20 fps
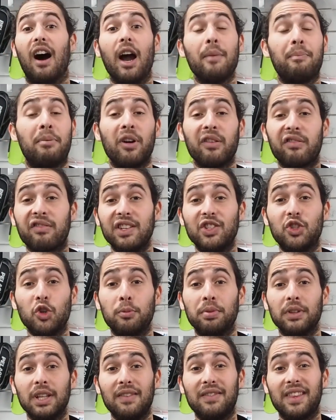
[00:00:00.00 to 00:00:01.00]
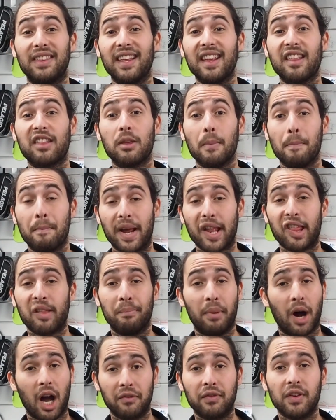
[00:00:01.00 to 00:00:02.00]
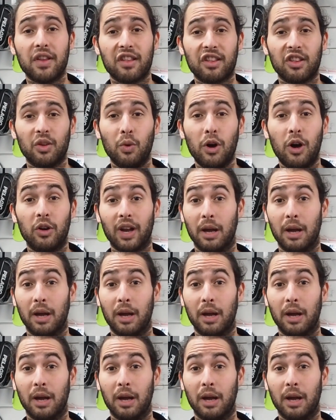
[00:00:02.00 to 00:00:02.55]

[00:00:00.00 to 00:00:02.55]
I personally do believe that these are the best bifins in the world.